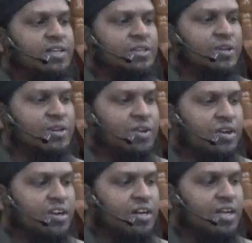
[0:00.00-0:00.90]
Your
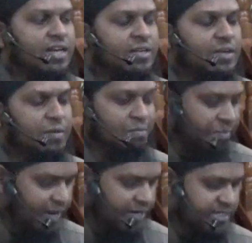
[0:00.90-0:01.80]
Lord
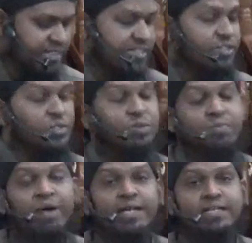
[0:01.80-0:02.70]
encompasses
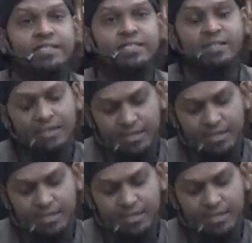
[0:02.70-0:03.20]
humanity.